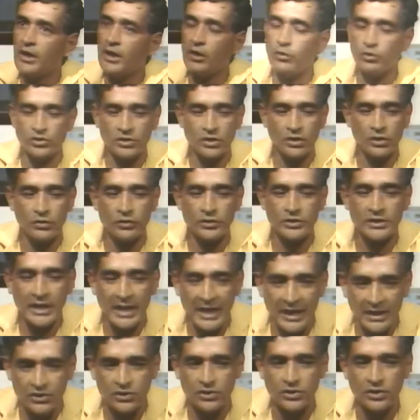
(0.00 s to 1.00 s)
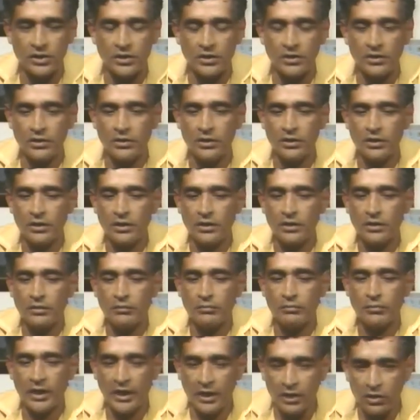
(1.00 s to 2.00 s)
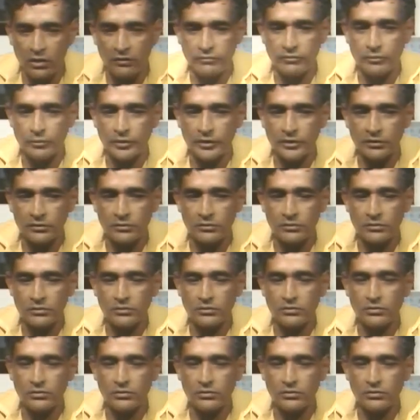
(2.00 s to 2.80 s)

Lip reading: I was always asking my government